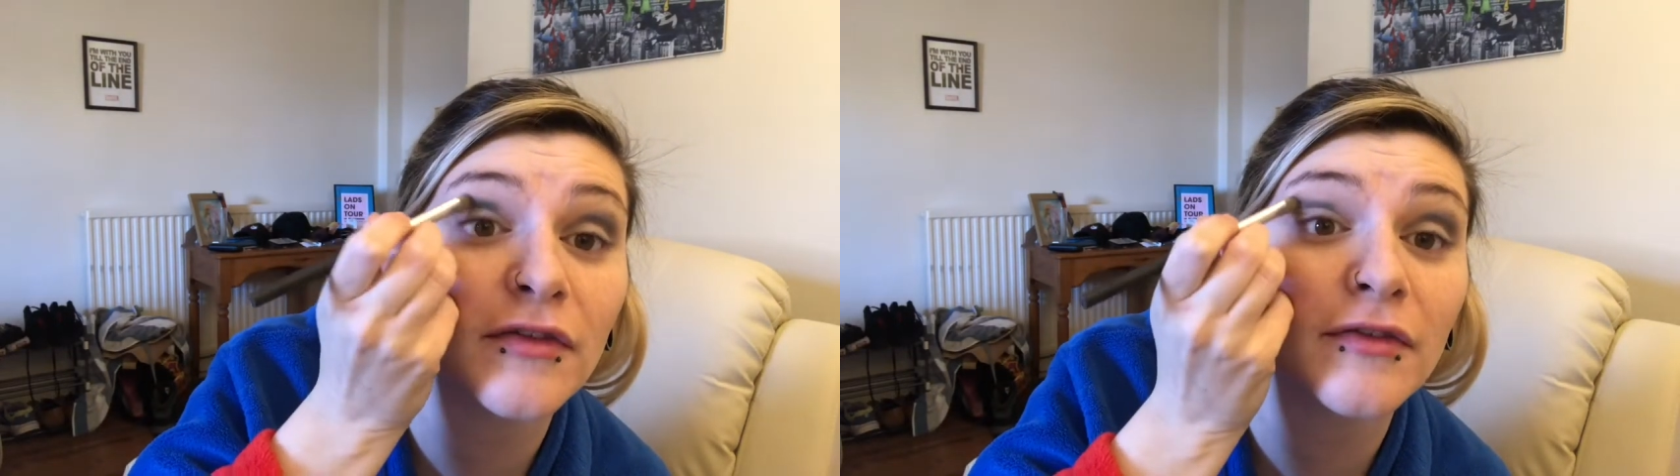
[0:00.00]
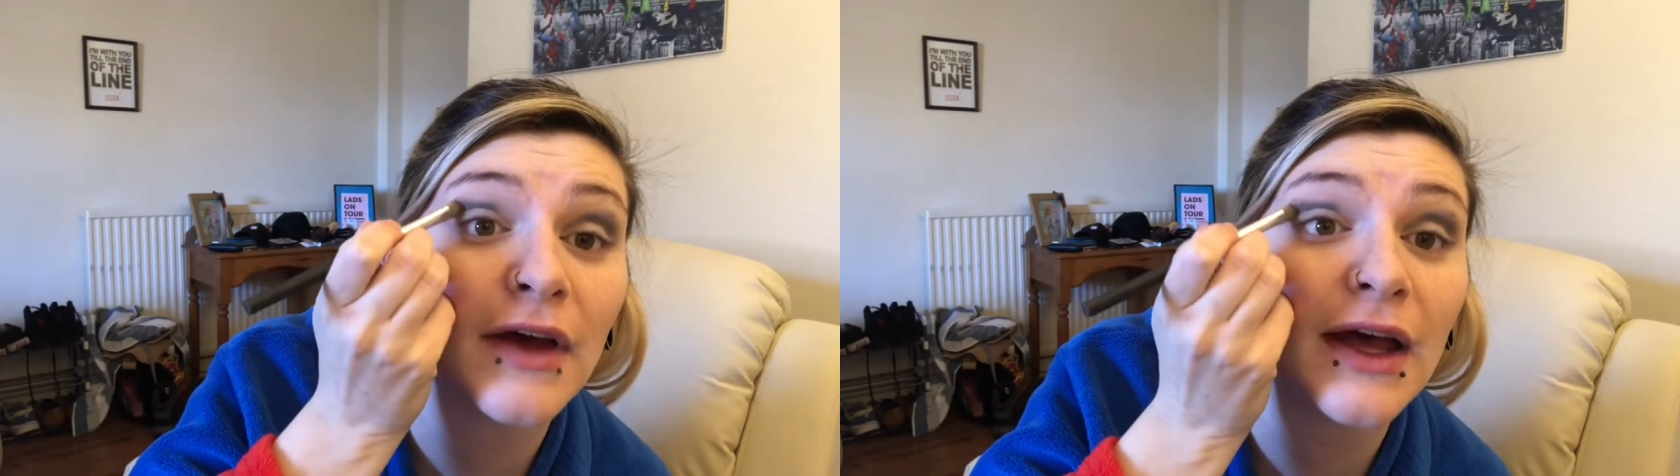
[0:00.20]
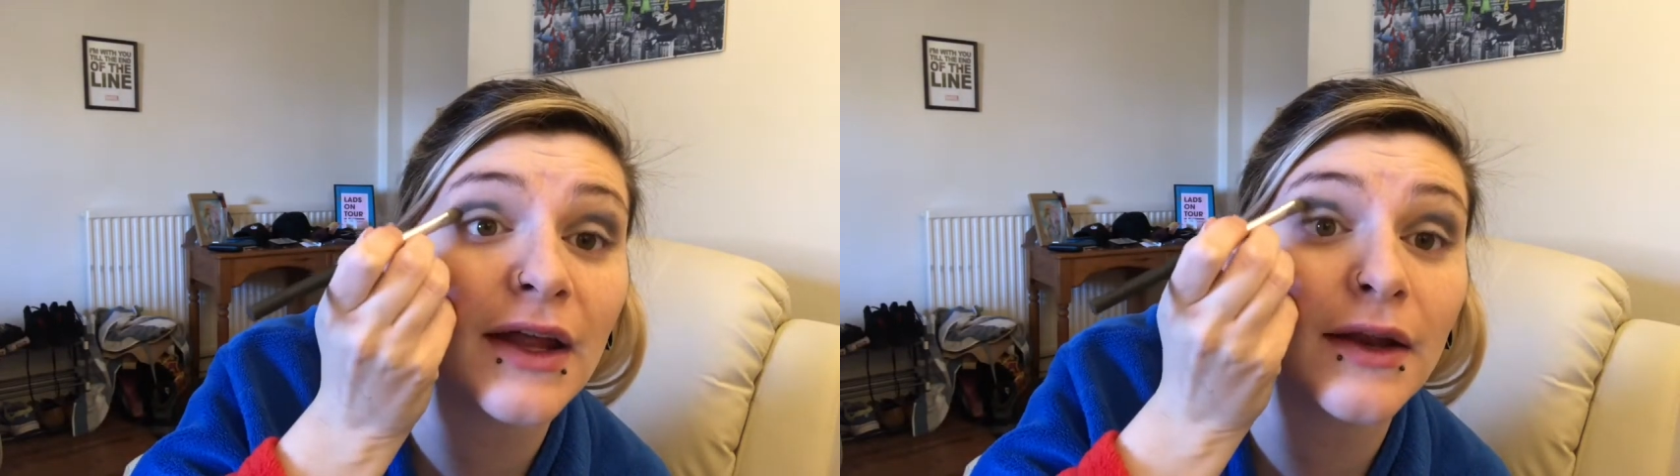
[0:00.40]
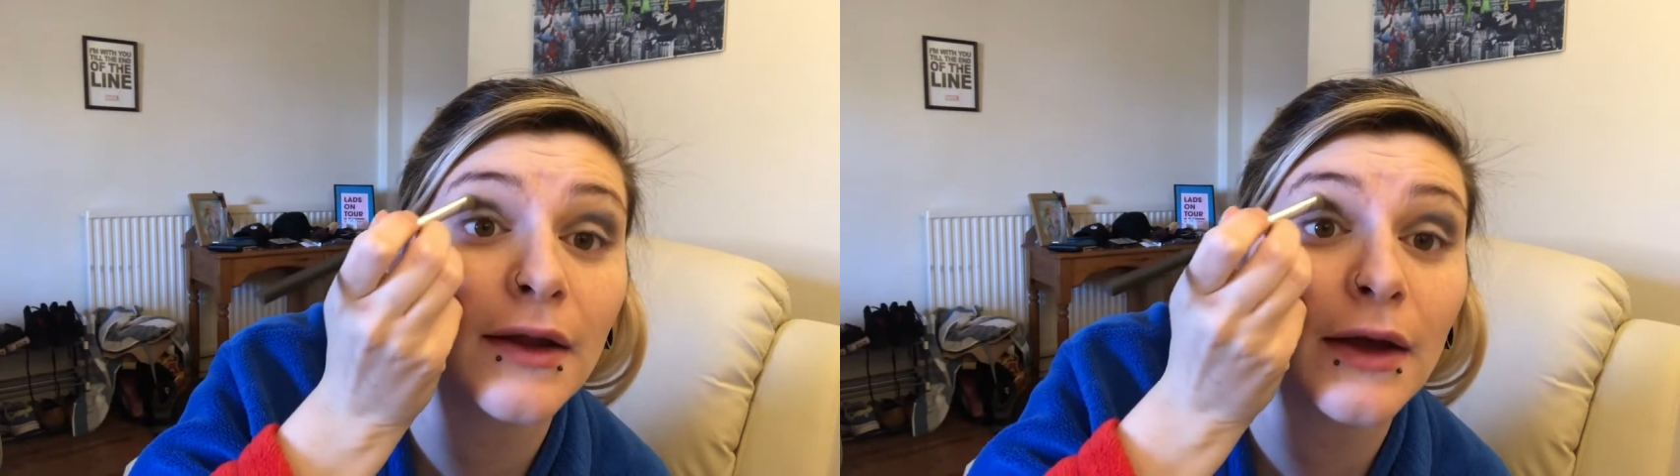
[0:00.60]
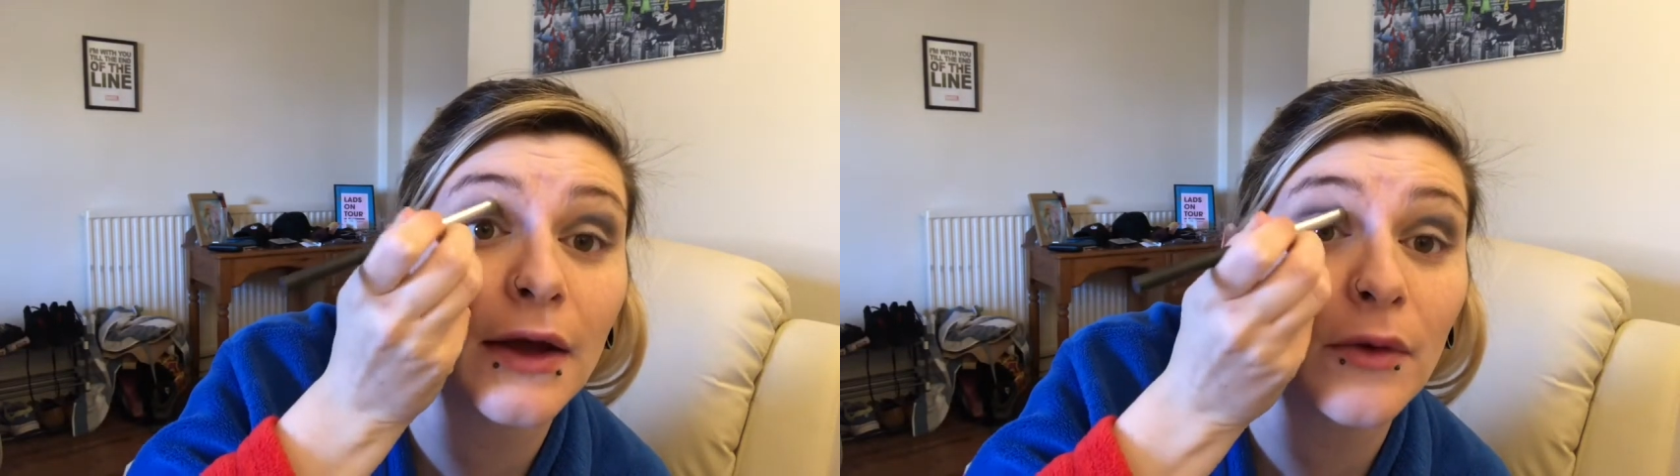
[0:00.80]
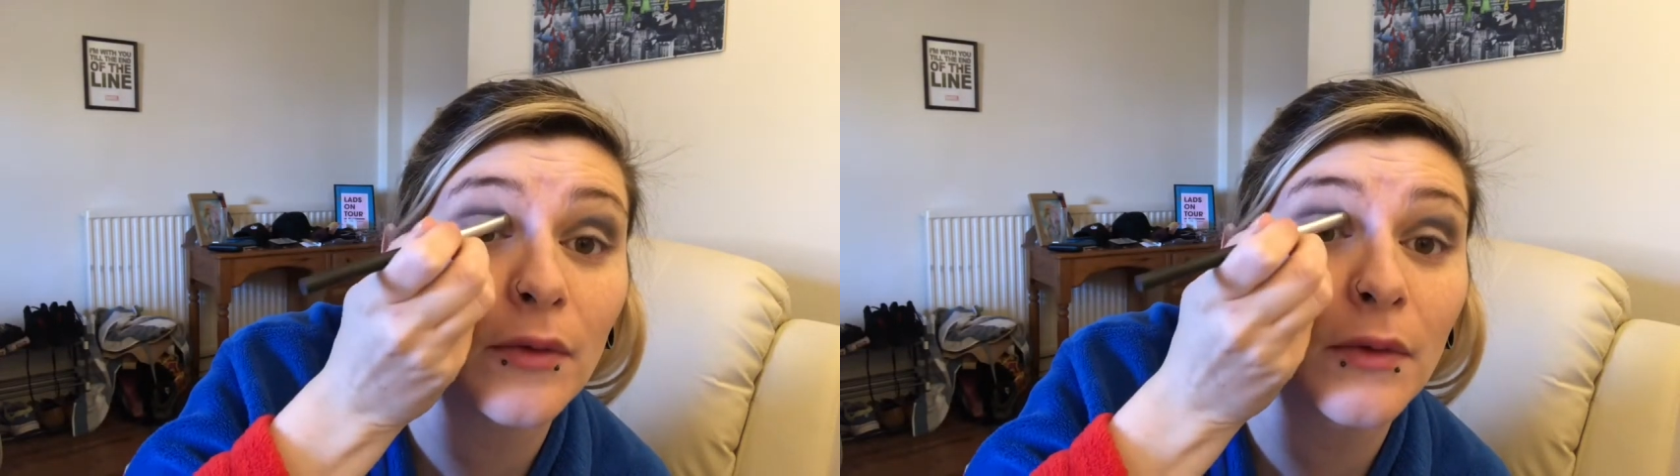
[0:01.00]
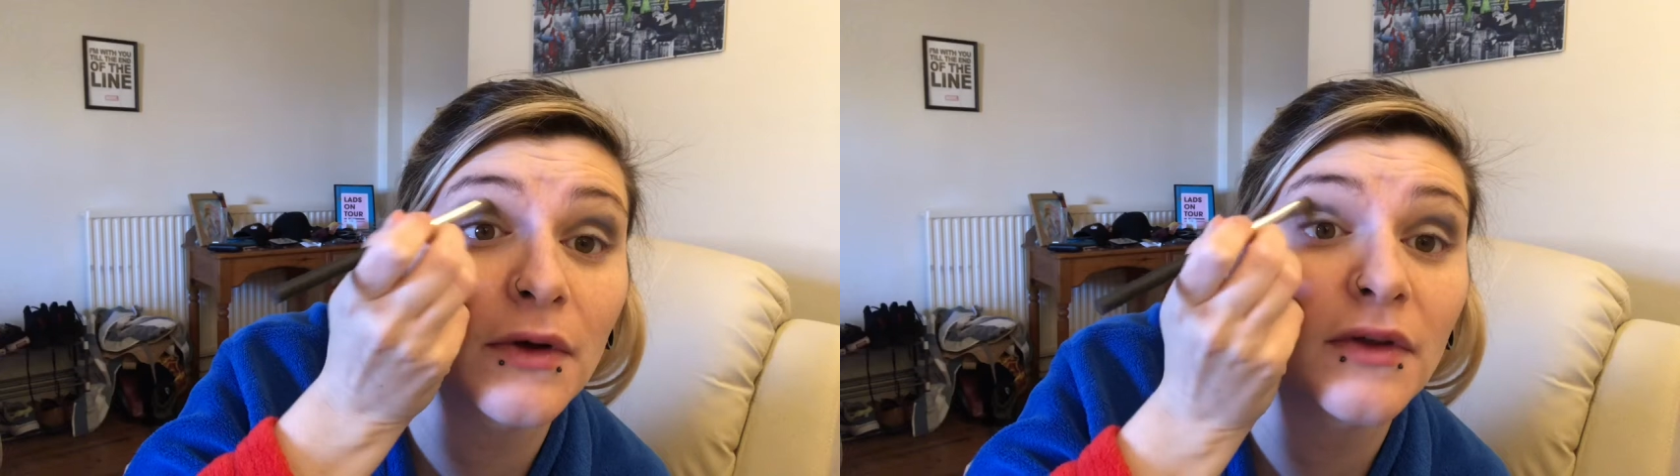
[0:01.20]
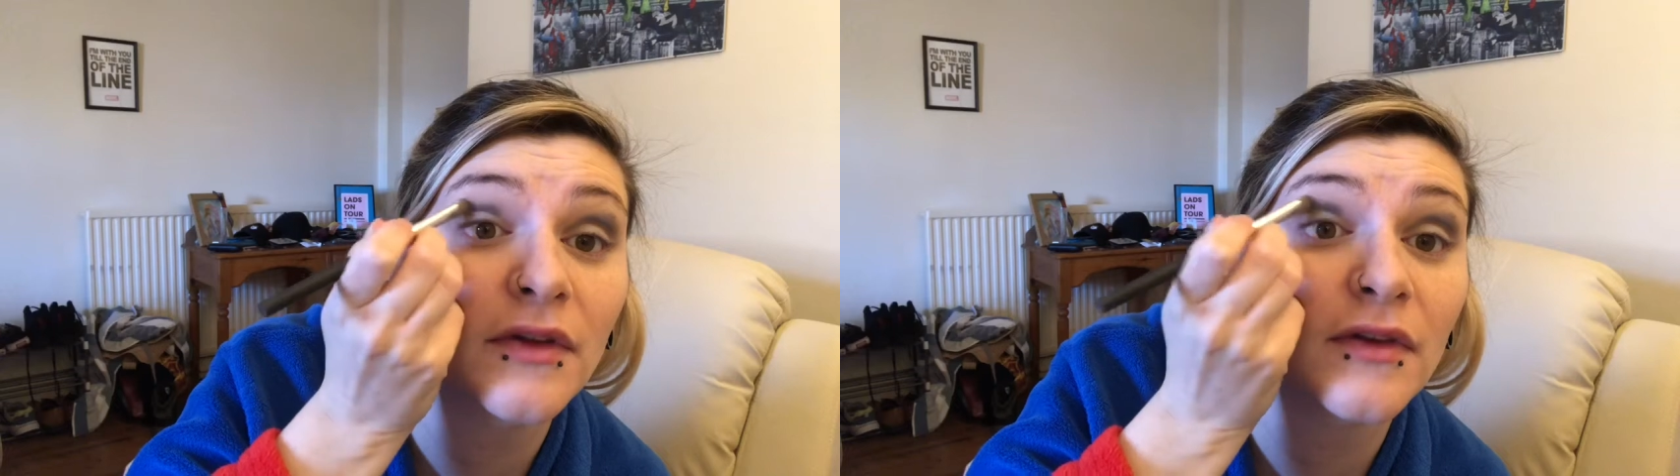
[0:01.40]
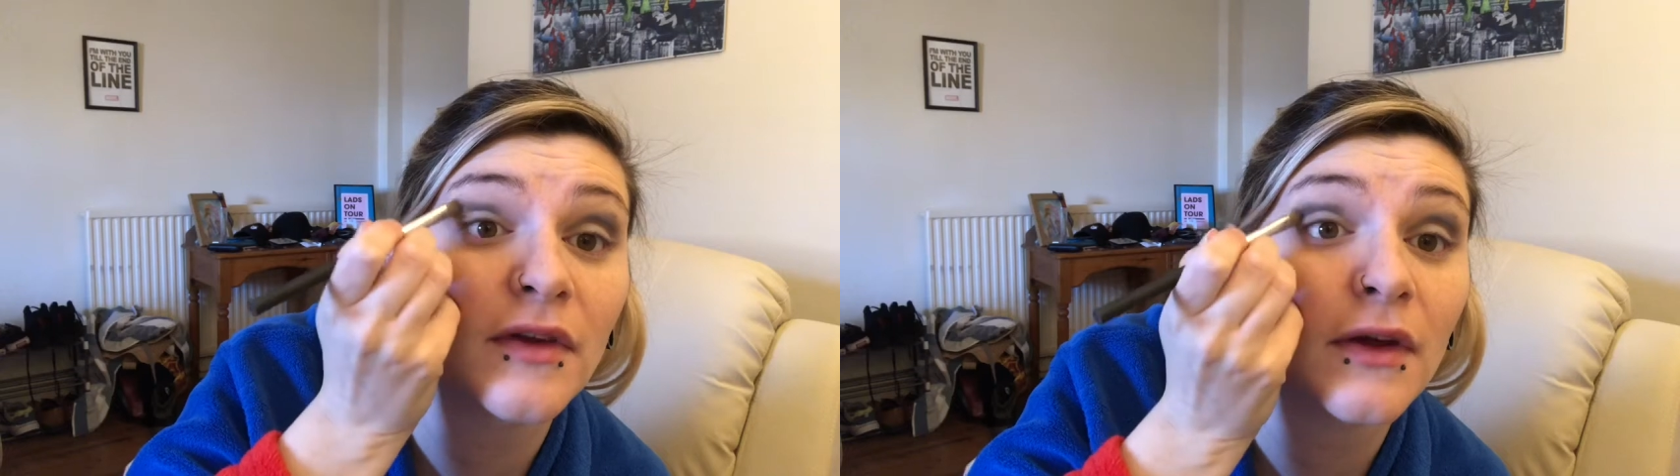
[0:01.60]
fan outwards.